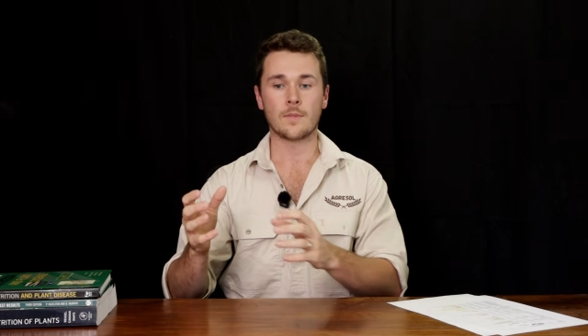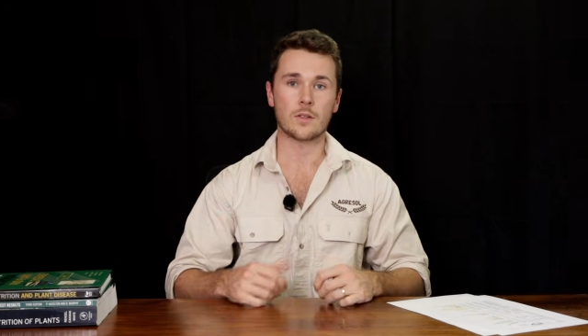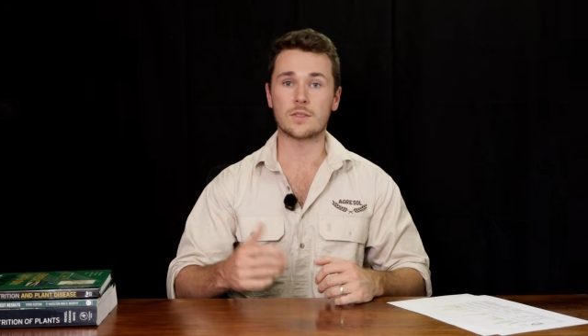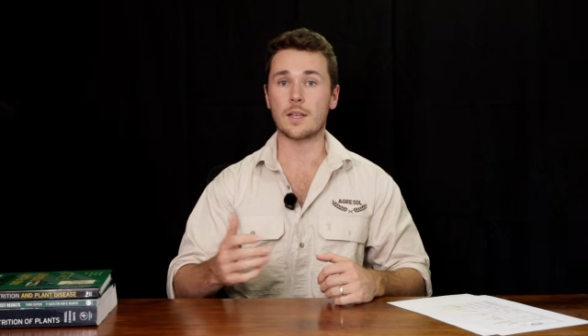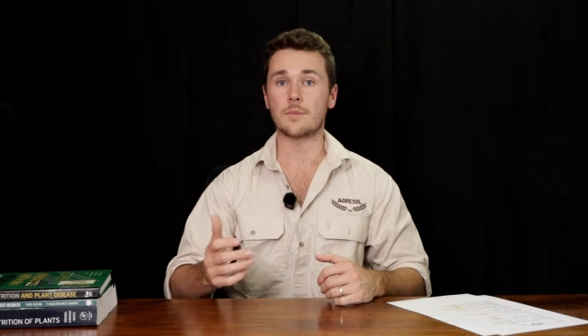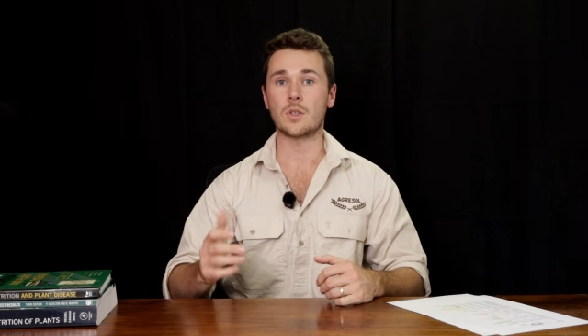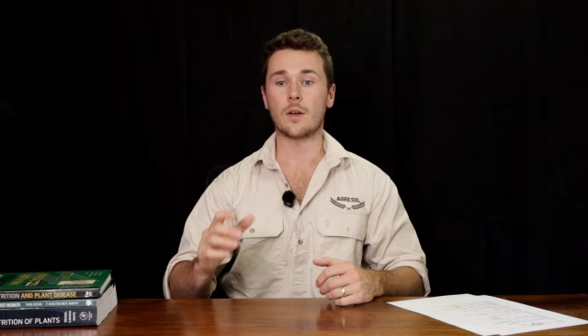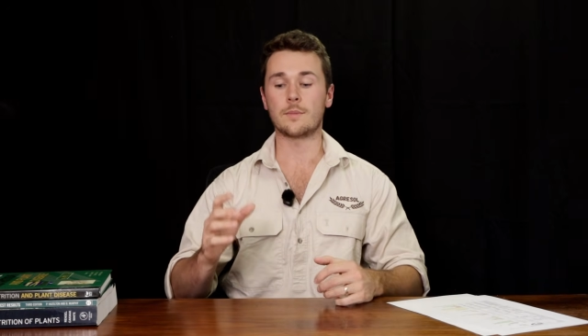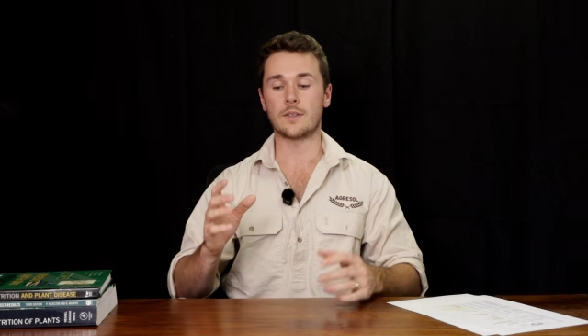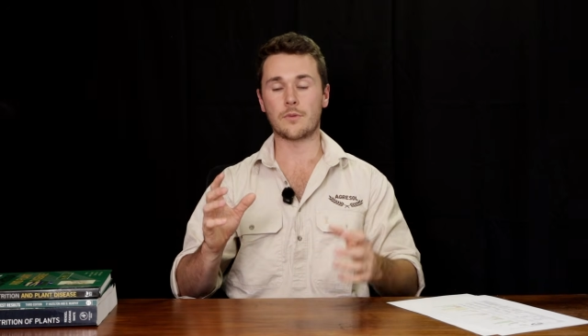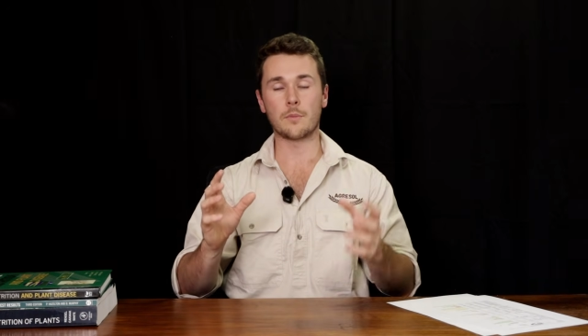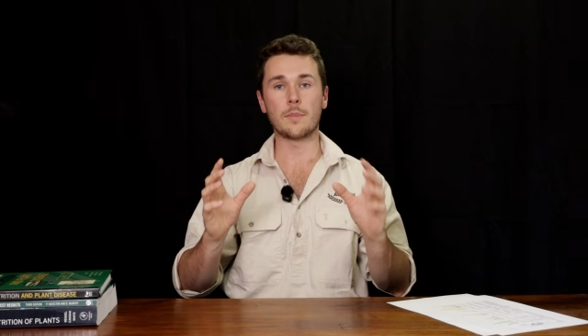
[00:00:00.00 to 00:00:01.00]
because
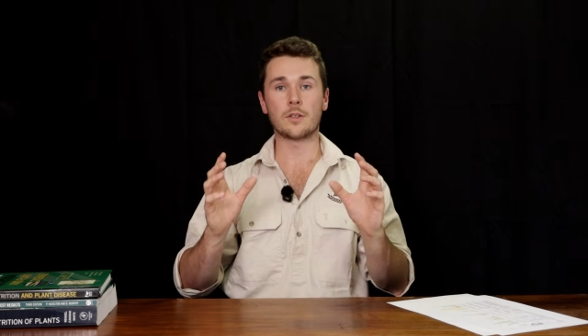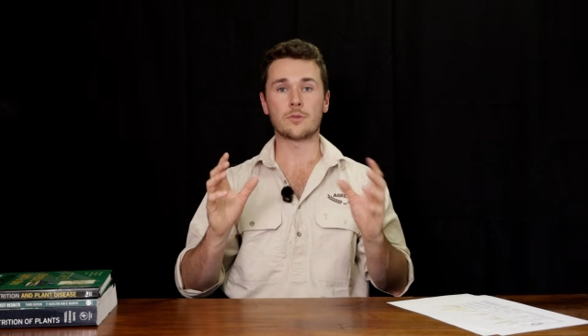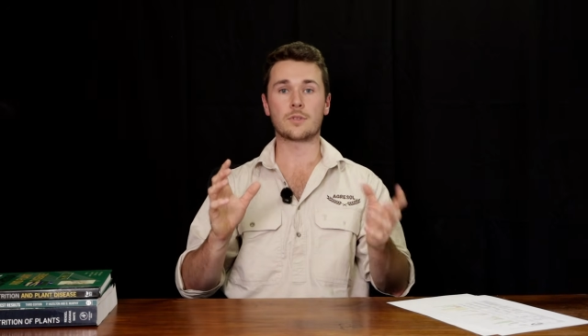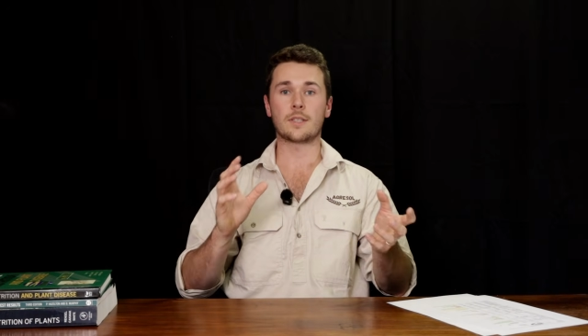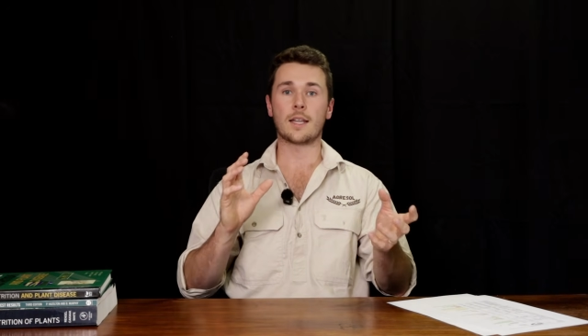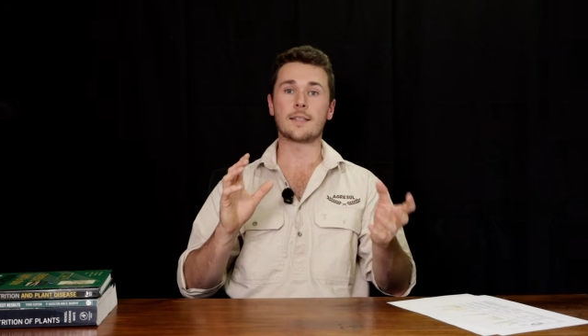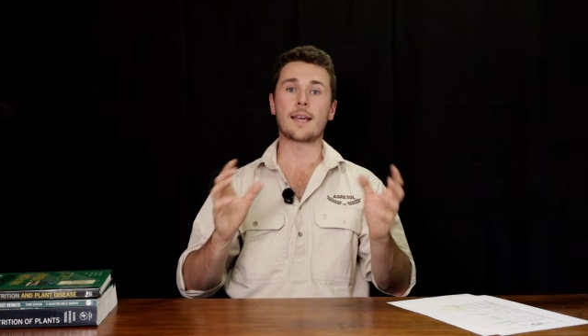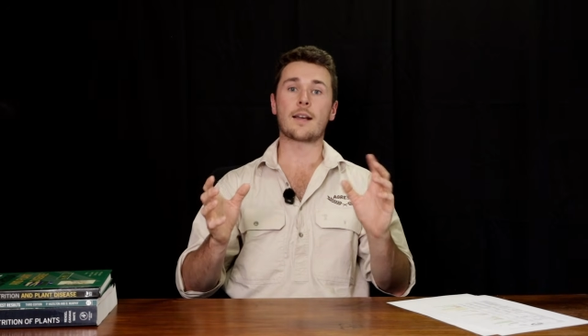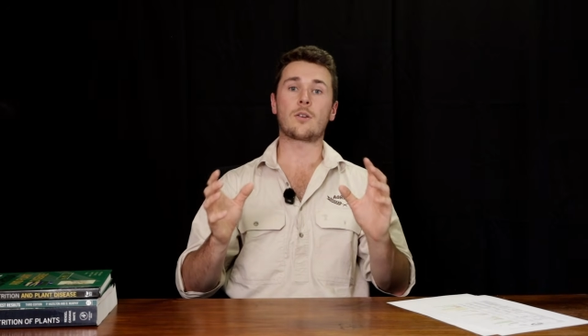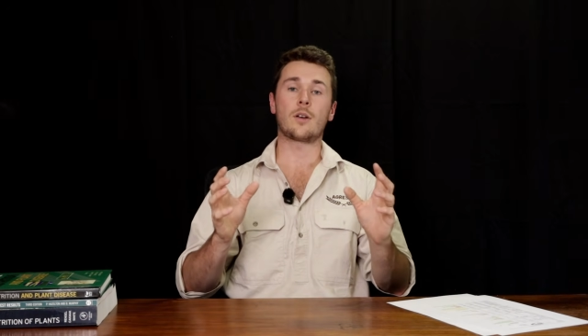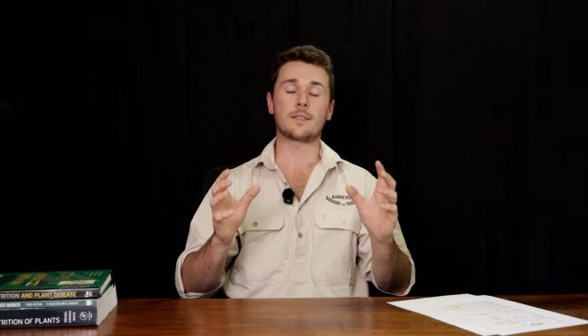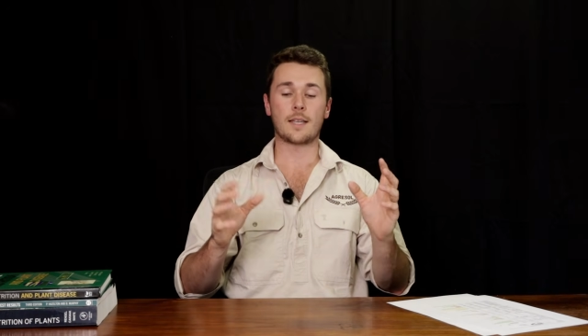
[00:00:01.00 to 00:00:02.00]
sometimes different minerals can
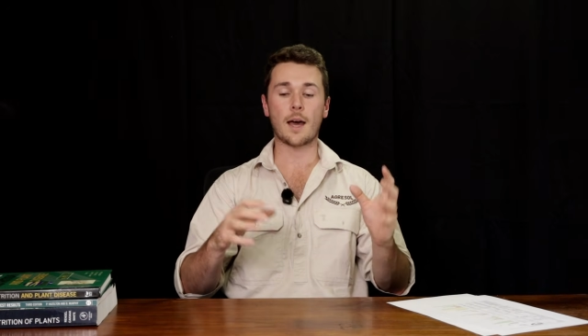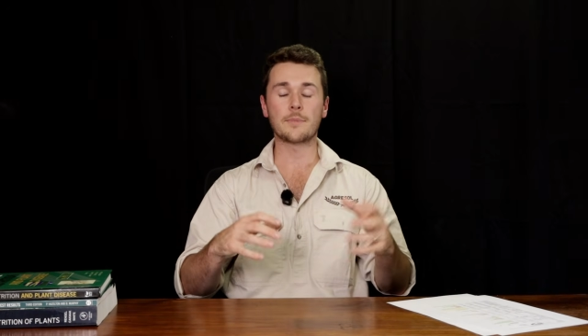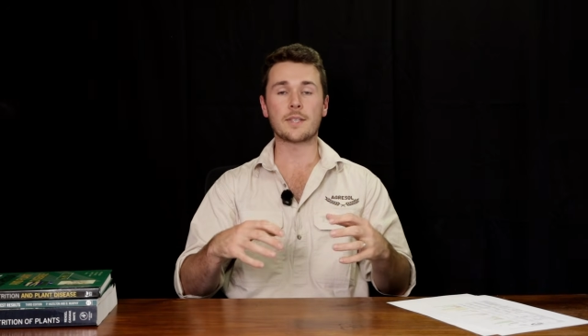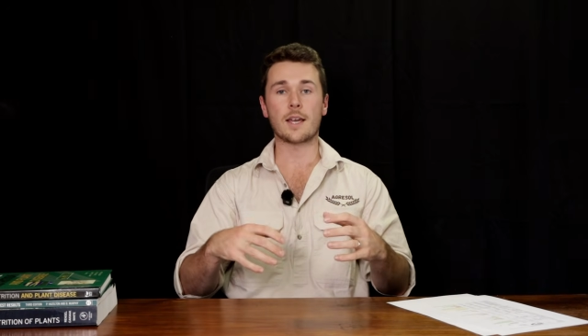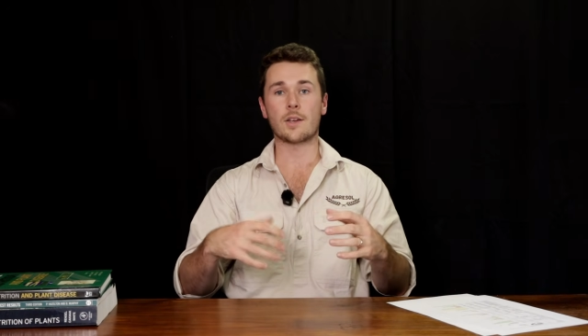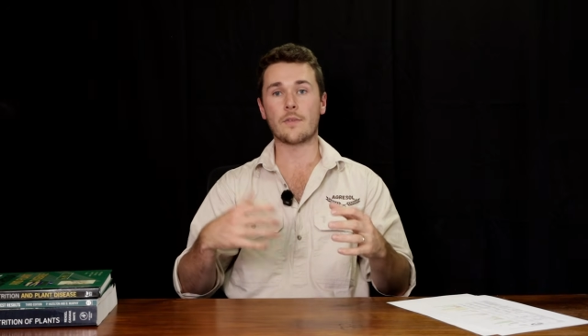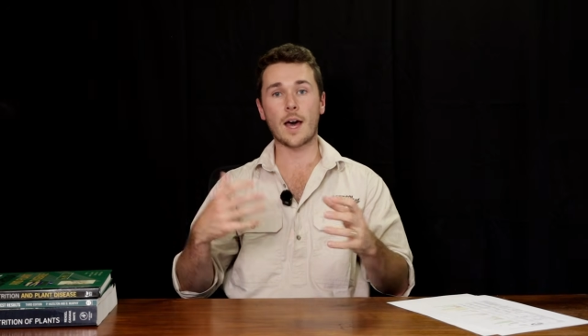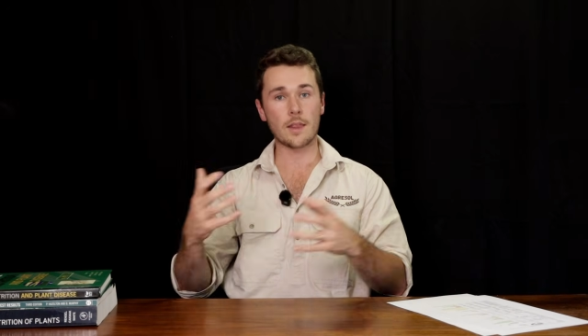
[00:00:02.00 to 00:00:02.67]
antagonize the uptake of